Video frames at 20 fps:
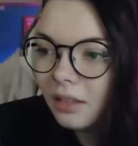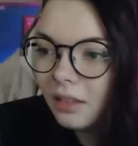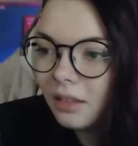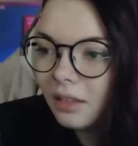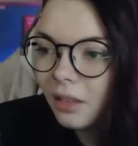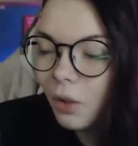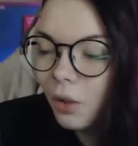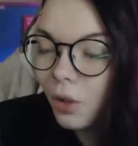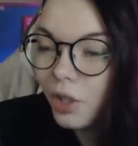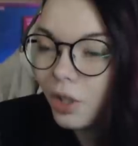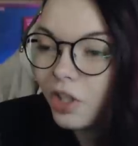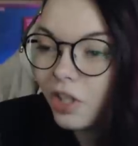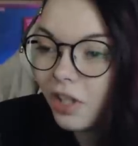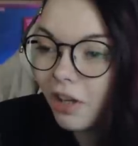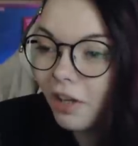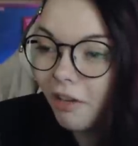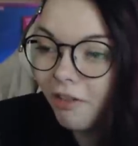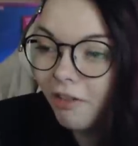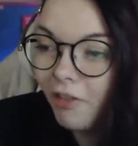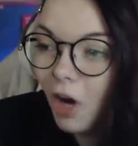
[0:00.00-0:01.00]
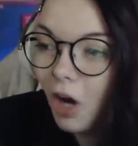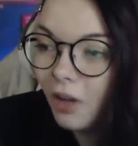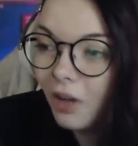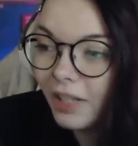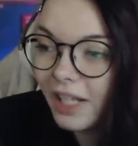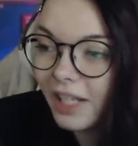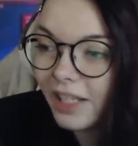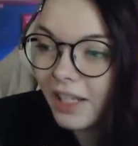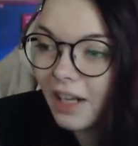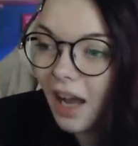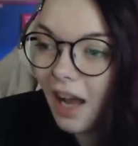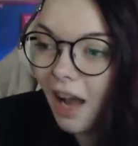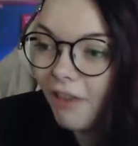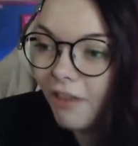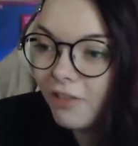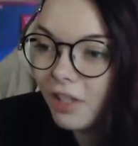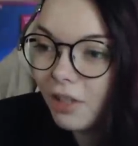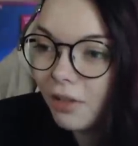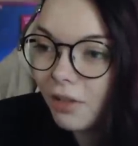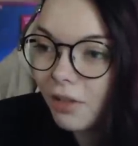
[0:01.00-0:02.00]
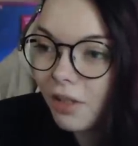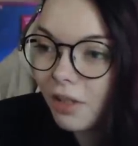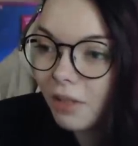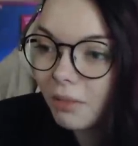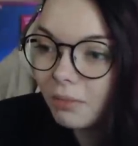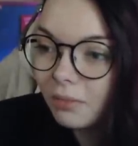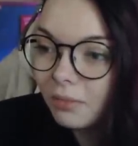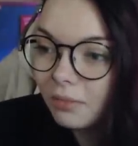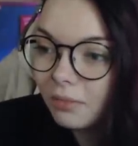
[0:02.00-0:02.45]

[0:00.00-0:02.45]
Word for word: Or she's gonna fall and he's gonna have to use them.